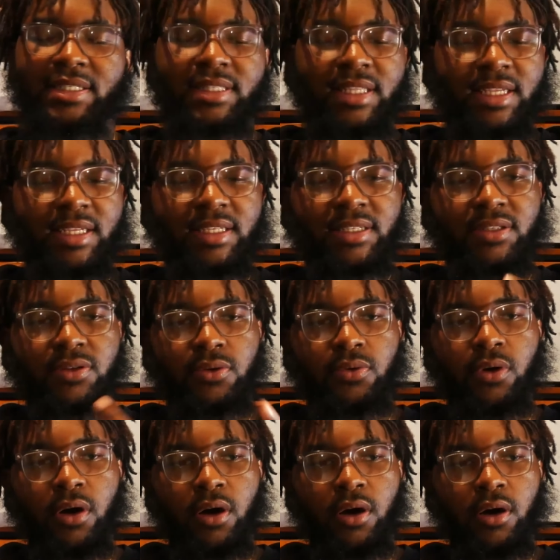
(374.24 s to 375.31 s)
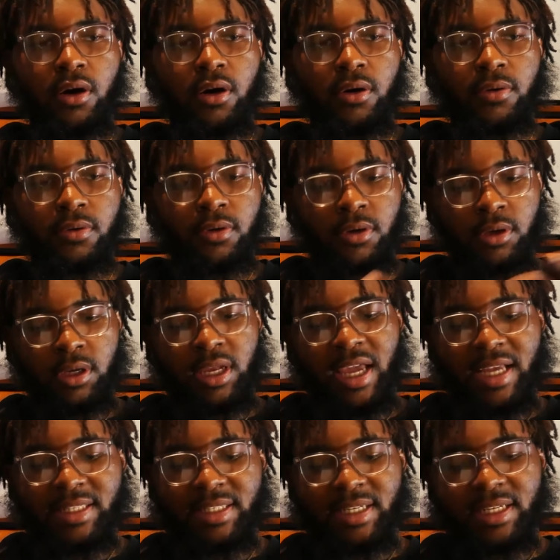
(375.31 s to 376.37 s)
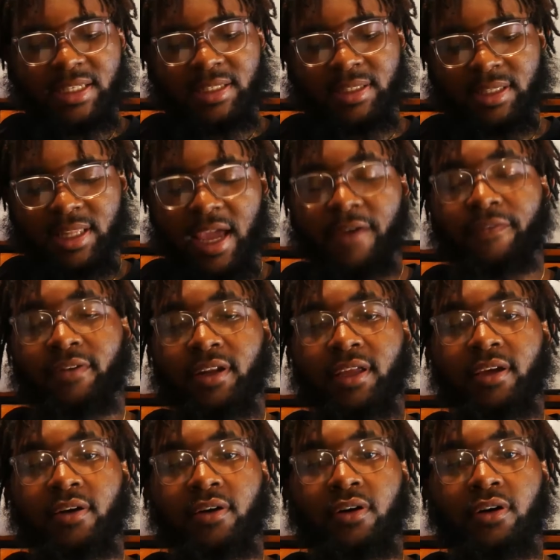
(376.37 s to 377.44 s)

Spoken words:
these two entities definitely